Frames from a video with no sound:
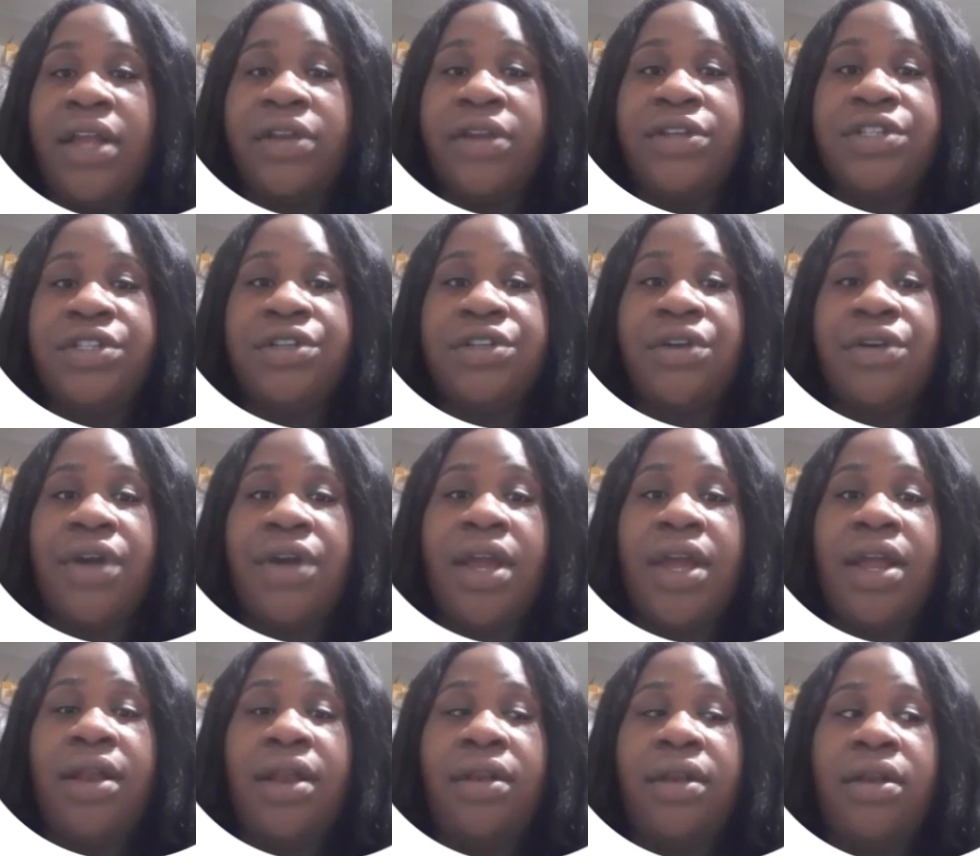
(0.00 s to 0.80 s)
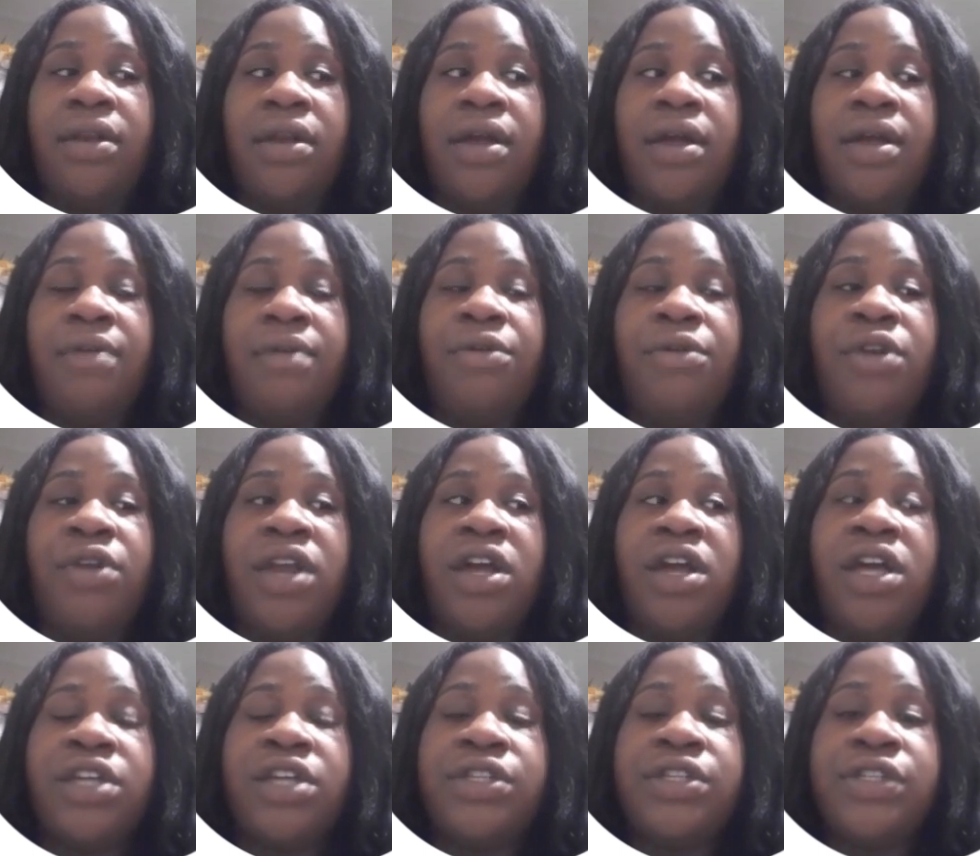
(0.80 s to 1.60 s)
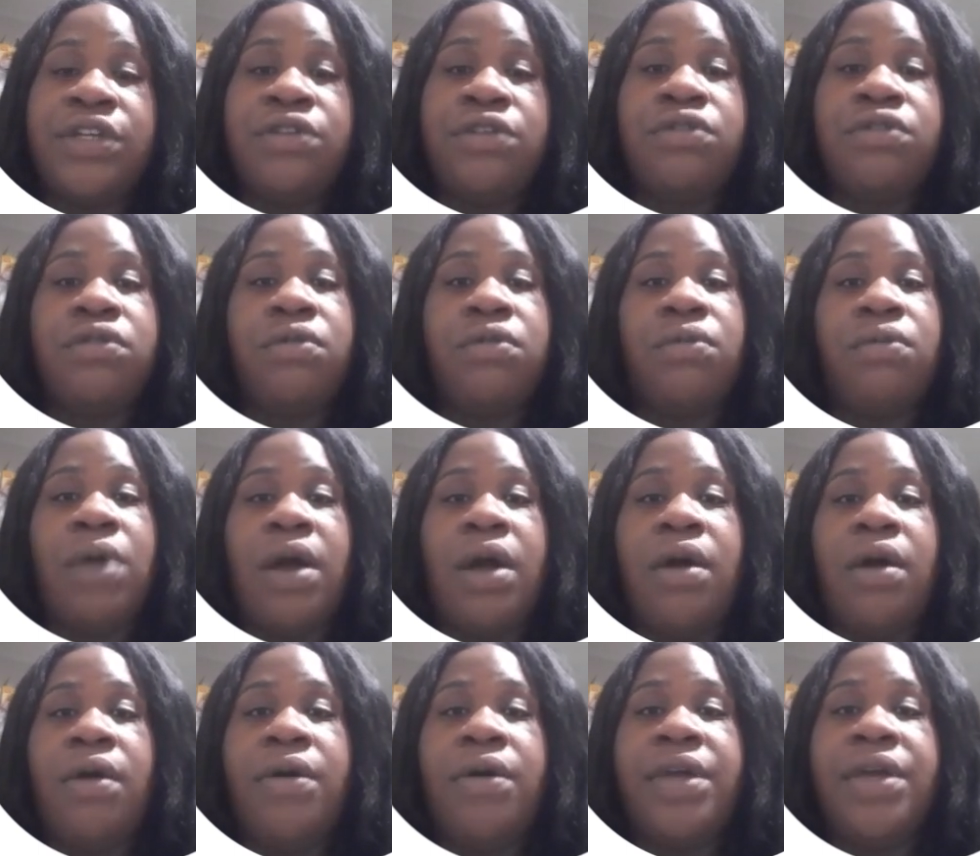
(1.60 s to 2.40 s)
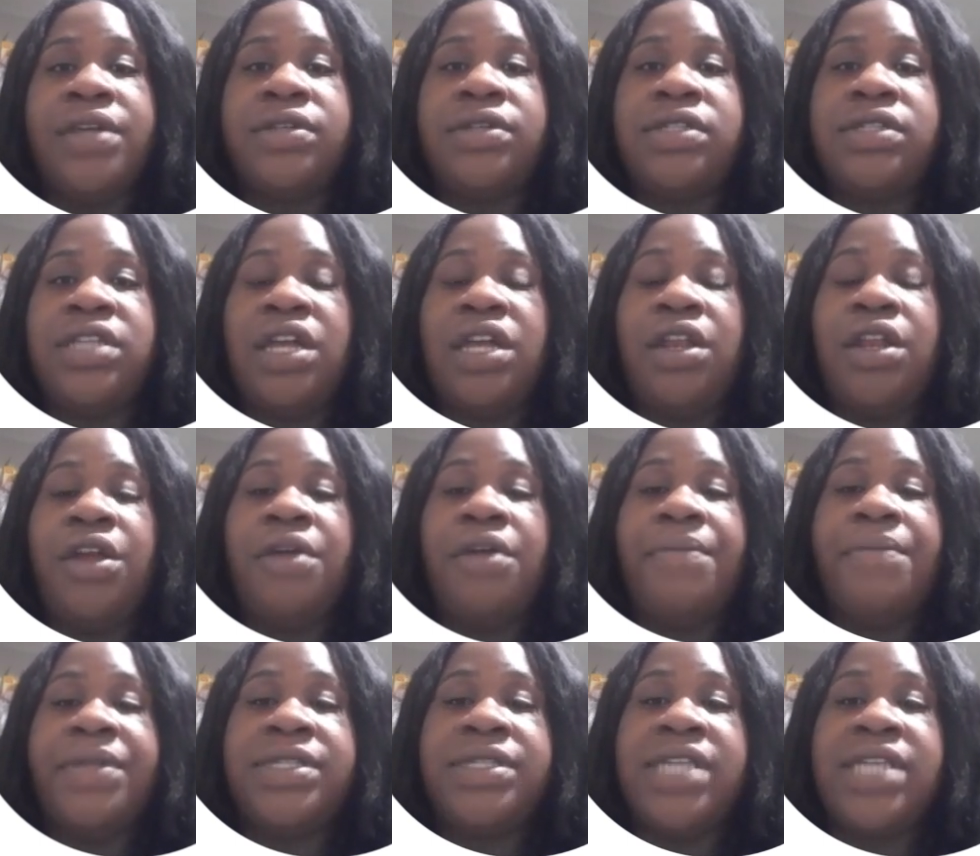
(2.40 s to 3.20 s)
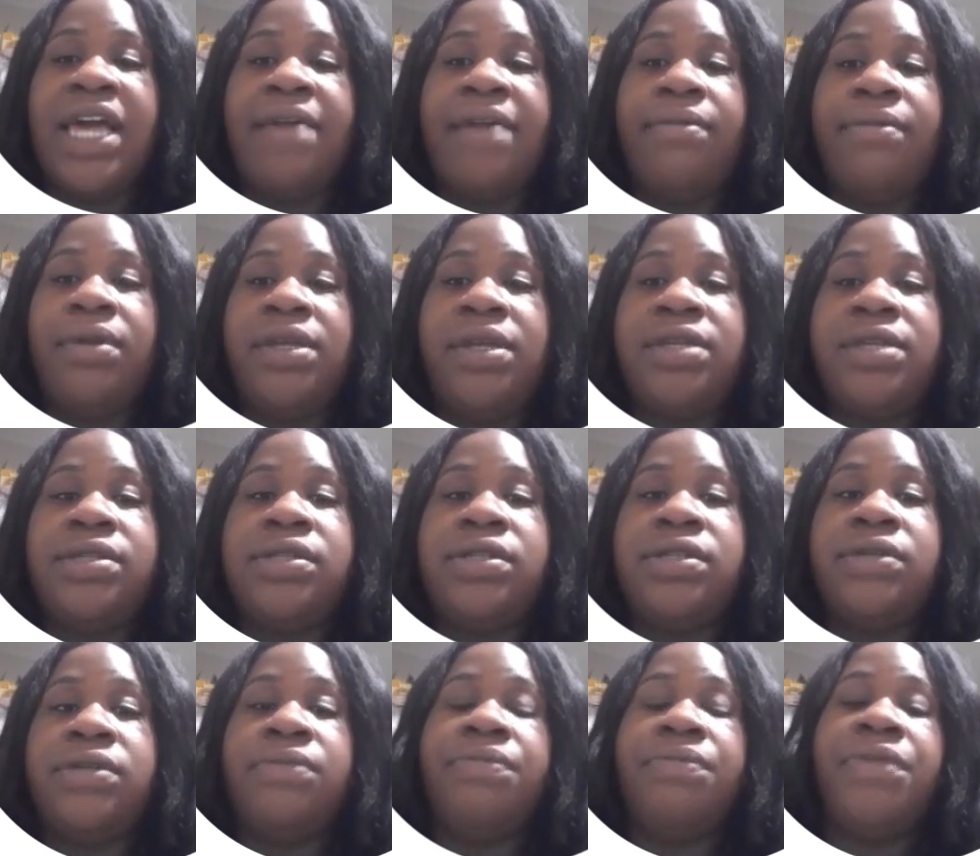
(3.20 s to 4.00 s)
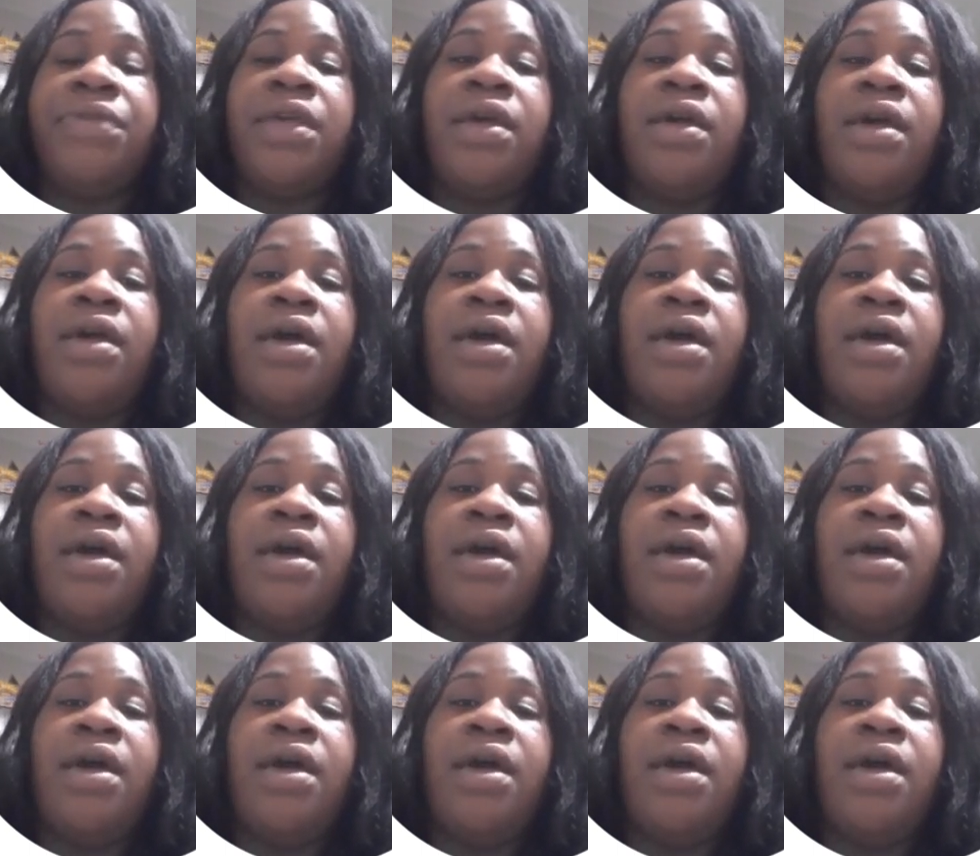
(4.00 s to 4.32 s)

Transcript: illustrate, a central role in cellular metabolism,